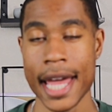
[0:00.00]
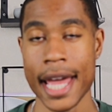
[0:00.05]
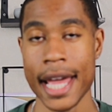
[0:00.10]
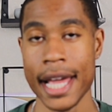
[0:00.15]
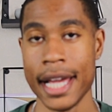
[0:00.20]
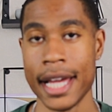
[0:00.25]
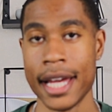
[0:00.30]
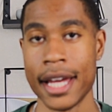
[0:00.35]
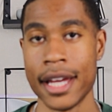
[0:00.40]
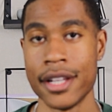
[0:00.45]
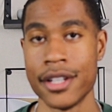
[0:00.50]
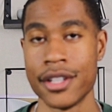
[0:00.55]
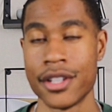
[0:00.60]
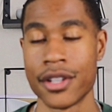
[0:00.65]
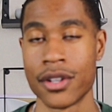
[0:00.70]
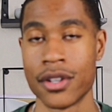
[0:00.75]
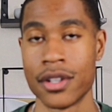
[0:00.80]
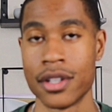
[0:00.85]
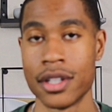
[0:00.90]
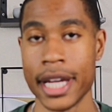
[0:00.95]
and
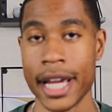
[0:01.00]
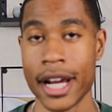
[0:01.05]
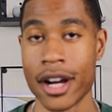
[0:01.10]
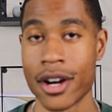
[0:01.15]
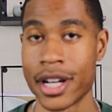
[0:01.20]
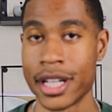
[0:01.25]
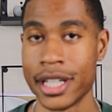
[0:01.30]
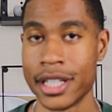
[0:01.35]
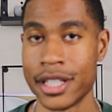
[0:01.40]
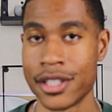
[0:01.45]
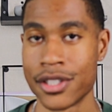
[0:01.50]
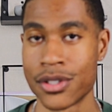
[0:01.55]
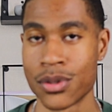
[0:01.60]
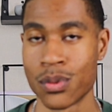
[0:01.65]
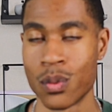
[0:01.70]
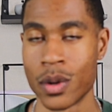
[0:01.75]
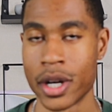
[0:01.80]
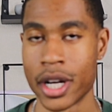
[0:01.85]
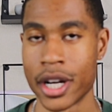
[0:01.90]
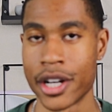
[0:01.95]
areas
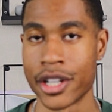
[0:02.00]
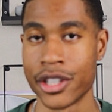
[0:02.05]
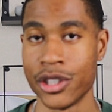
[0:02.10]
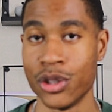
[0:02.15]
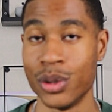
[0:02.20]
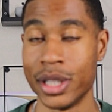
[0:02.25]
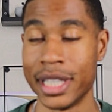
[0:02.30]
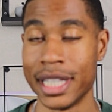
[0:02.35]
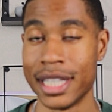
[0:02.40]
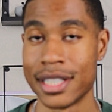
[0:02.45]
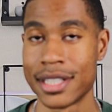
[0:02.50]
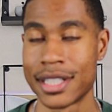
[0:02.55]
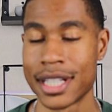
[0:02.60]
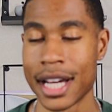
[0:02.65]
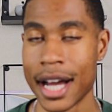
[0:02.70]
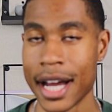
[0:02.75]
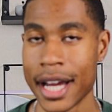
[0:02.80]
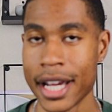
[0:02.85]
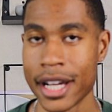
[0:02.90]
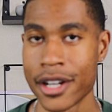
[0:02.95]
where you get
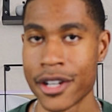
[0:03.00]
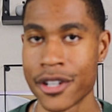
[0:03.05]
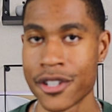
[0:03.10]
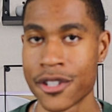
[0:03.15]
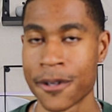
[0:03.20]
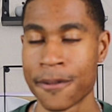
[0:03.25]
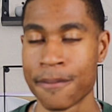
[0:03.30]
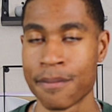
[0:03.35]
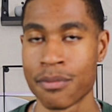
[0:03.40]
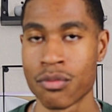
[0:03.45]
tired